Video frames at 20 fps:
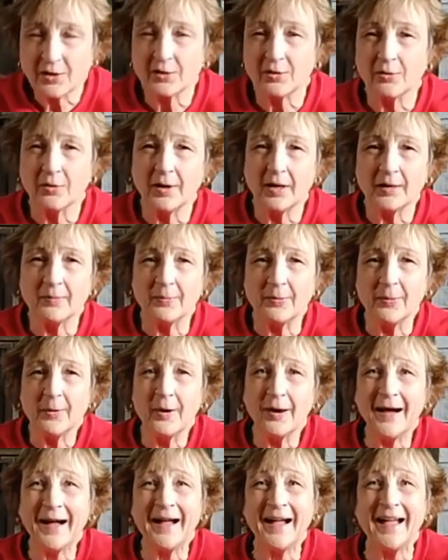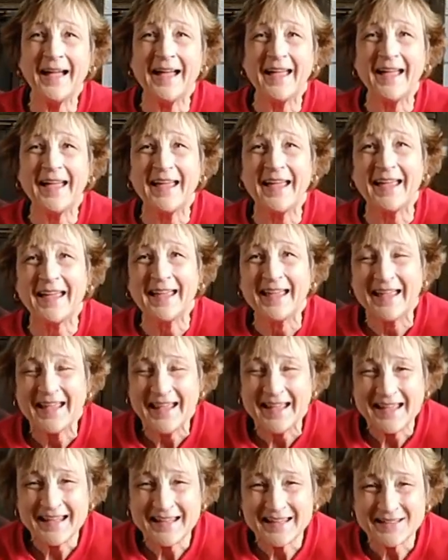Good boy.
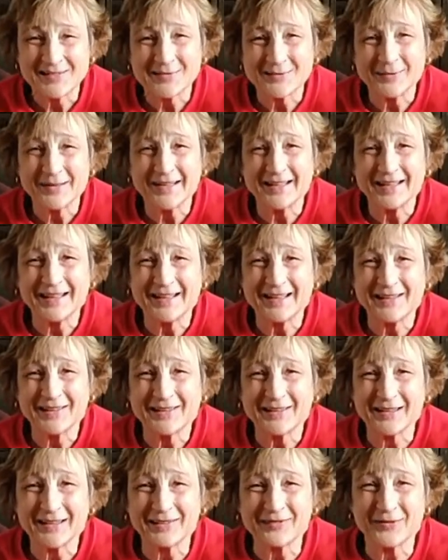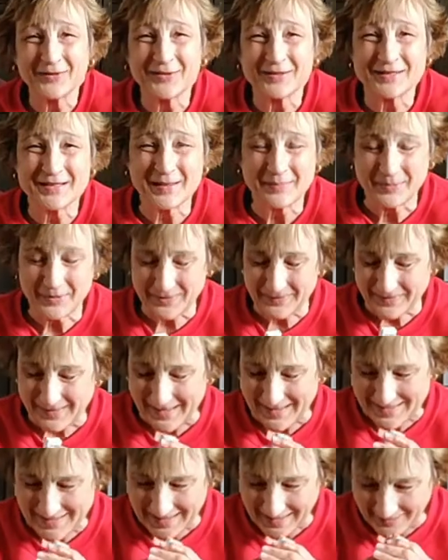He's really looking for supper
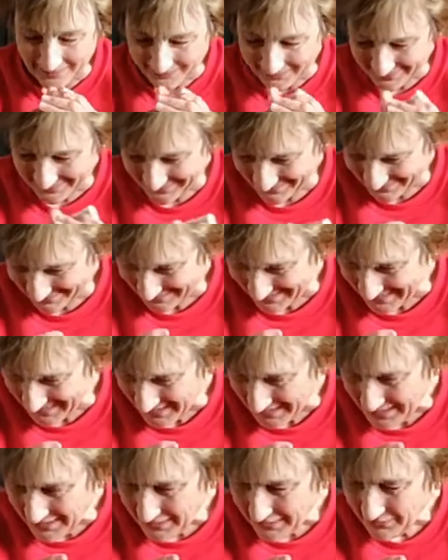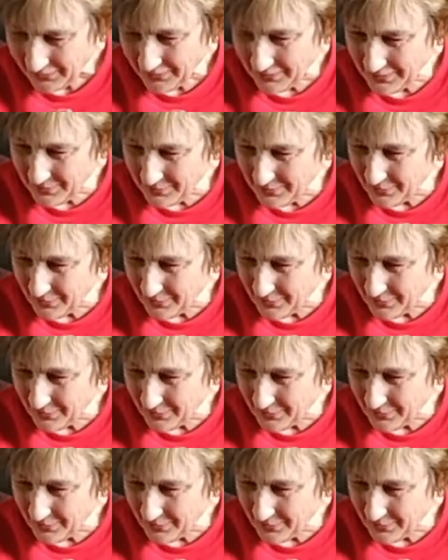right now. Good